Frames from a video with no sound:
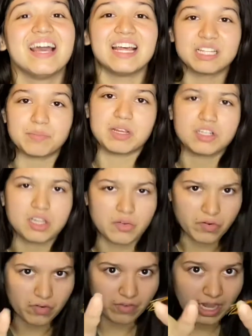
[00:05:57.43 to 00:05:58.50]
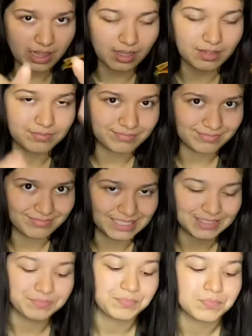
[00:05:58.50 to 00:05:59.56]
especially if you're Violet.
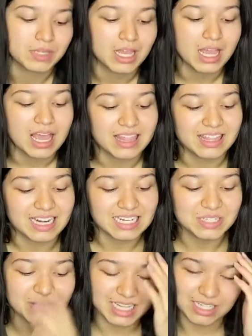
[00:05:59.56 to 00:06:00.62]
The next one is